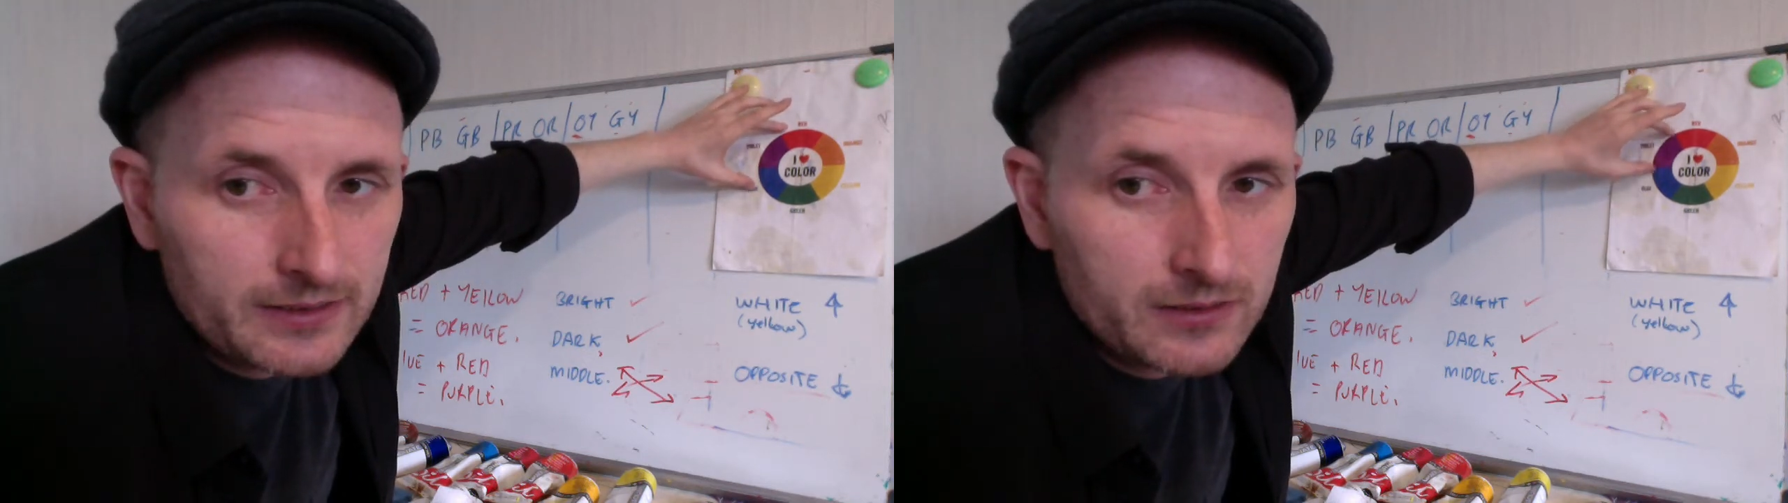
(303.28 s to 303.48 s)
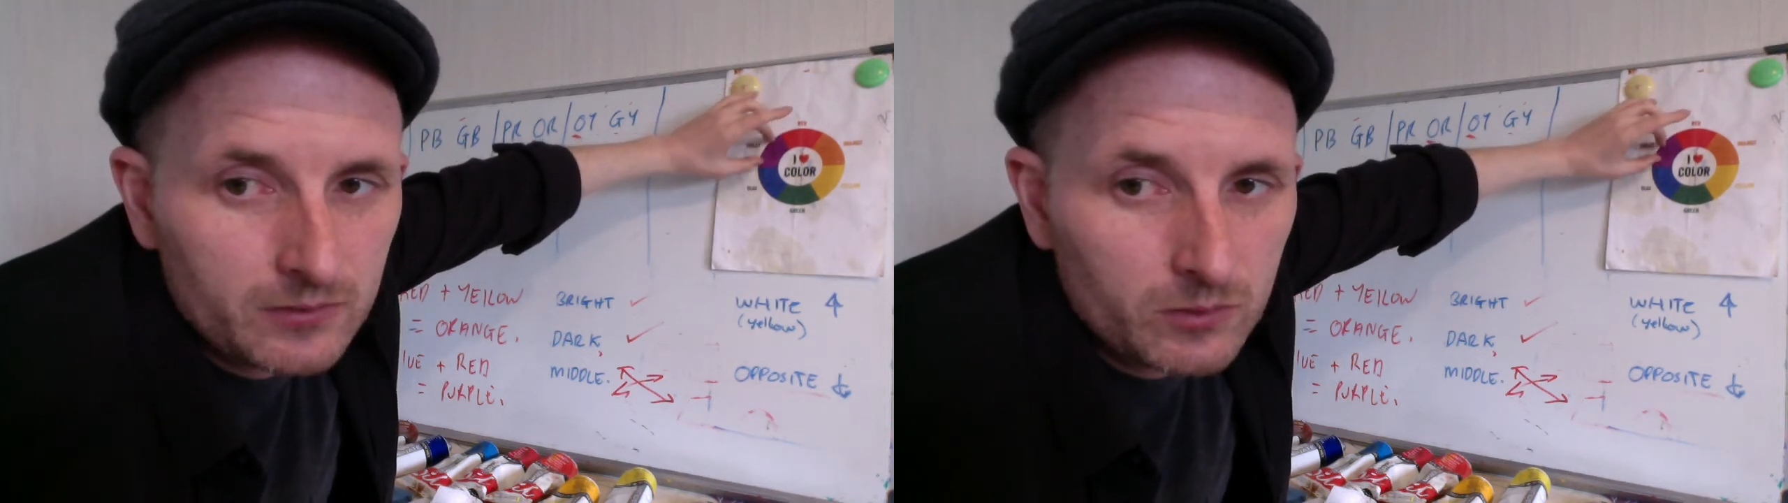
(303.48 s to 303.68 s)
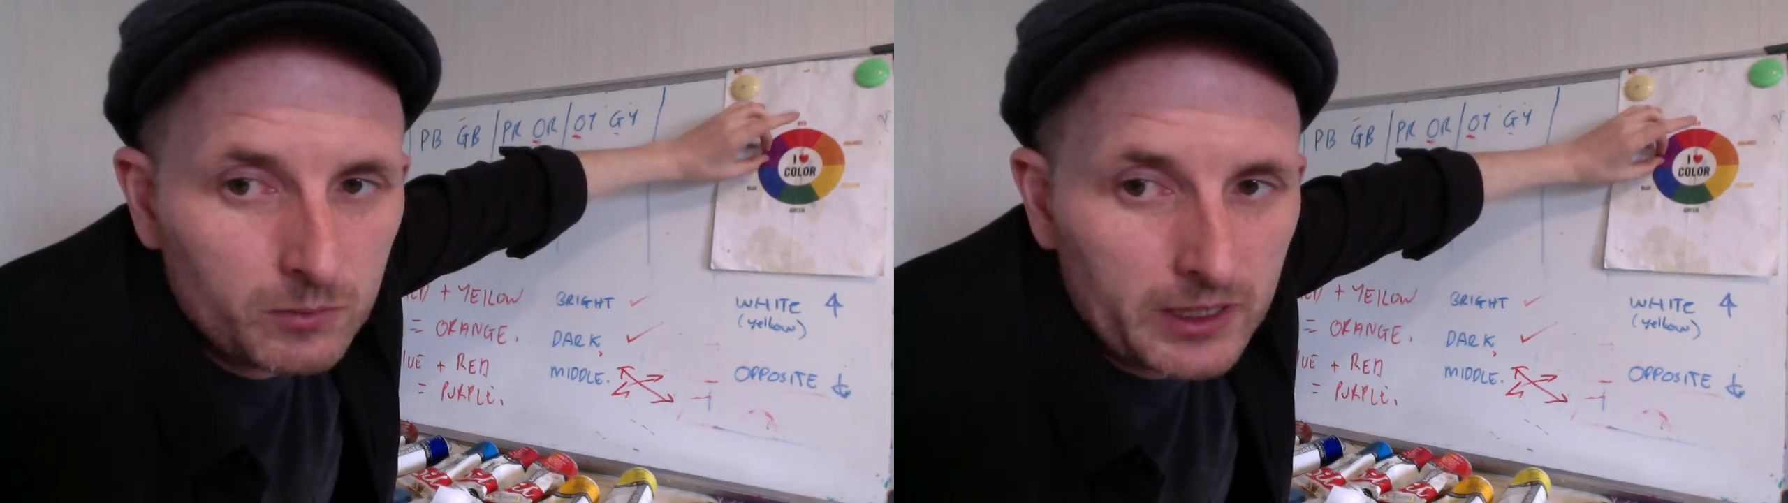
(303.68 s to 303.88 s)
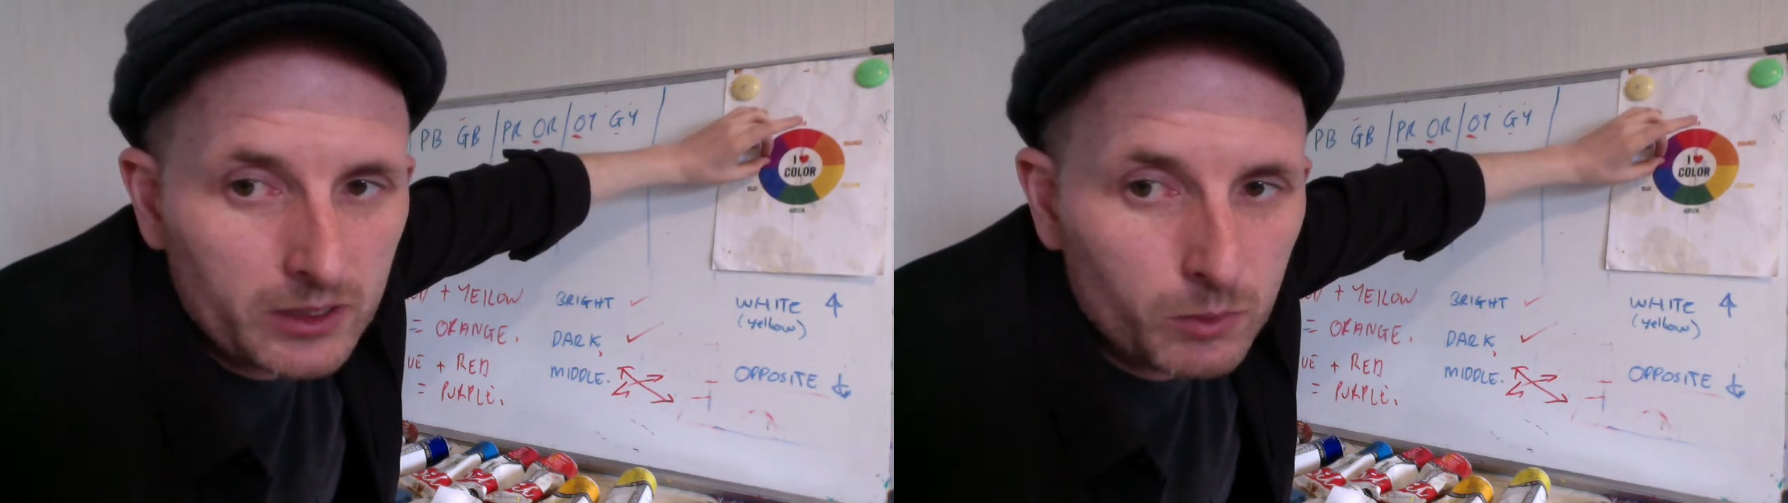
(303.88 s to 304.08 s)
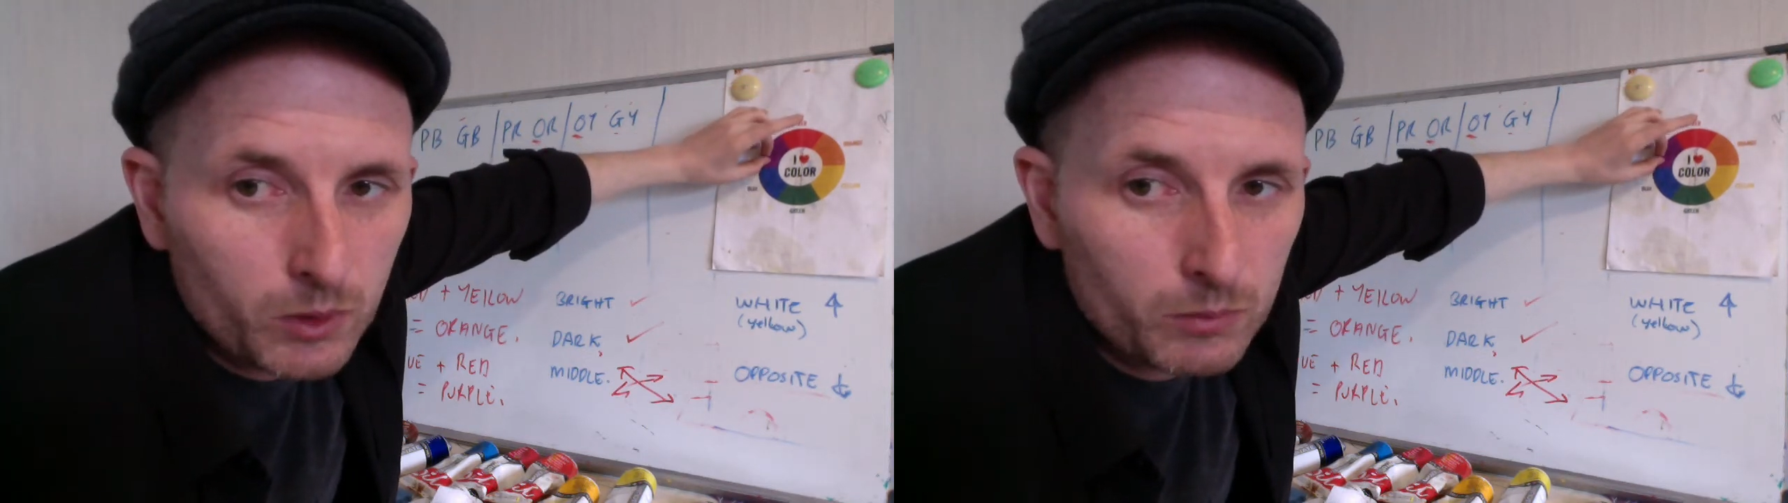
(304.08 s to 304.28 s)
will make your
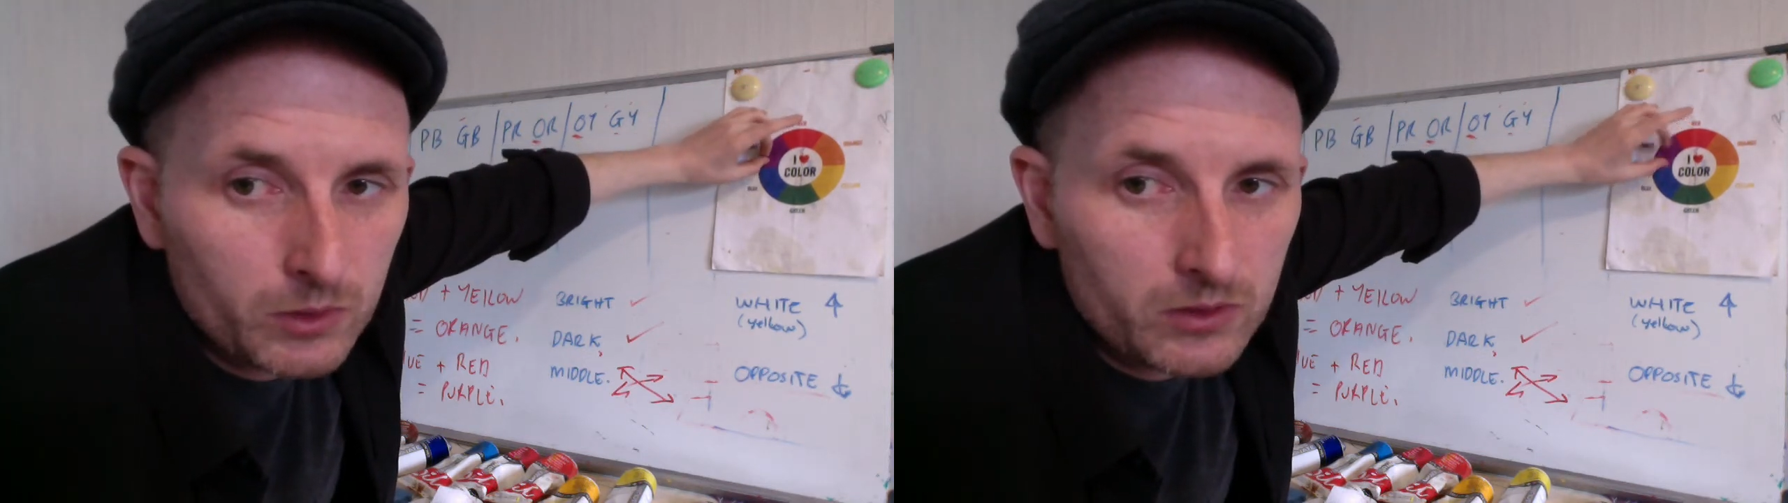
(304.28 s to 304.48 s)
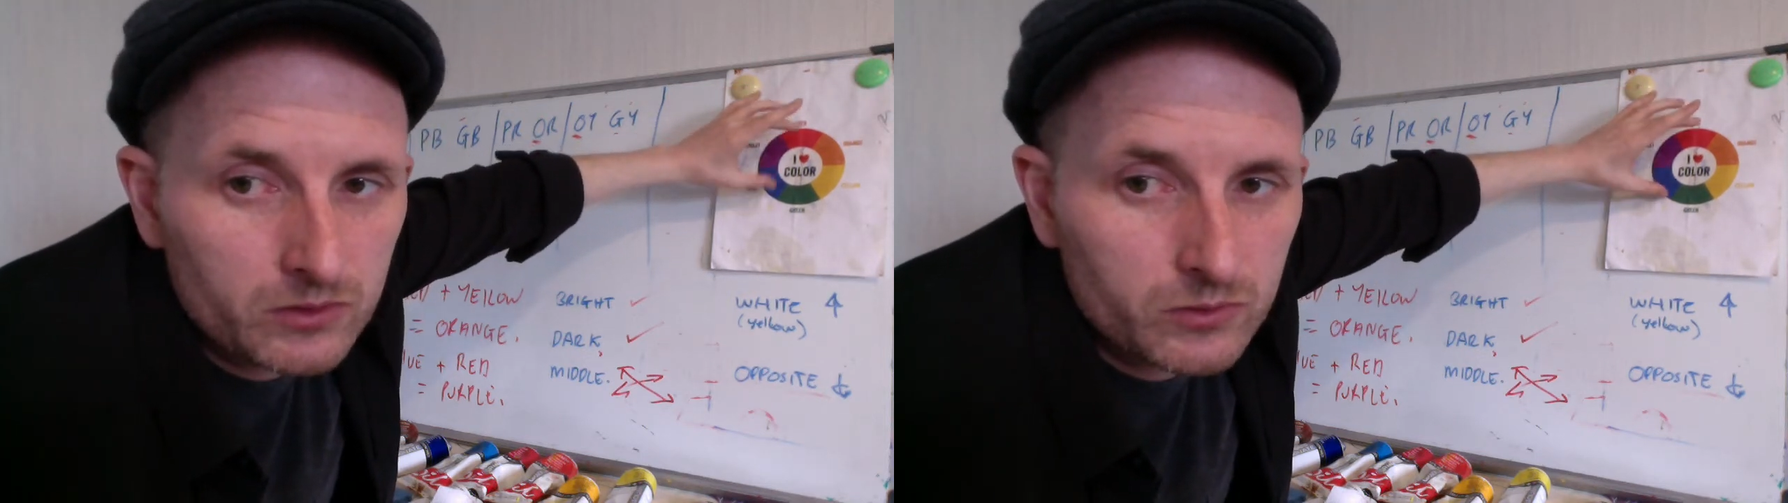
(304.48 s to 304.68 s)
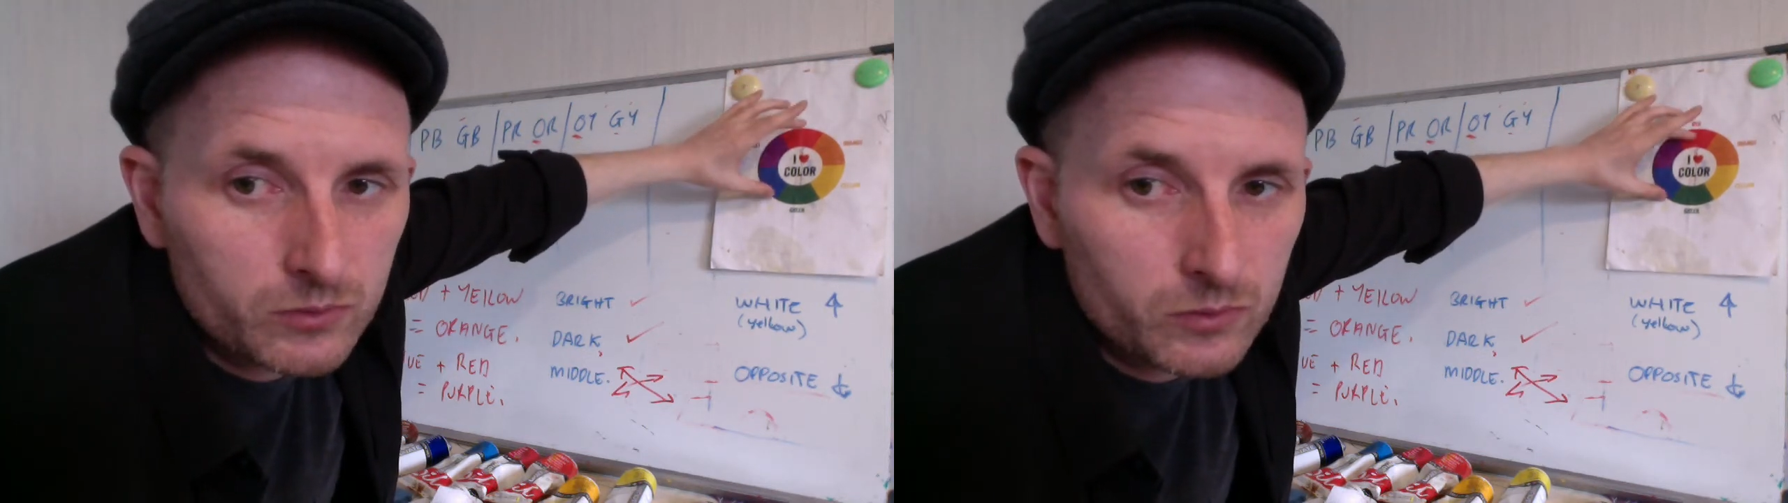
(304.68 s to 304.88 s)
purple. So